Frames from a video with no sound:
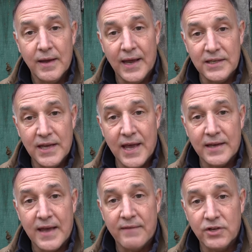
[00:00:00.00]
and
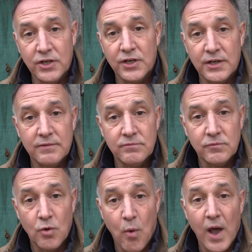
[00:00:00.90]
yet have a good
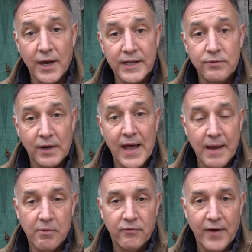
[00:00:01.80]
quality,
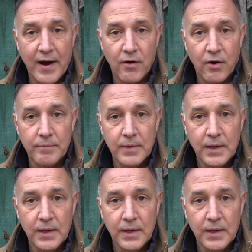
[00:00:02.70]
reliable firearm.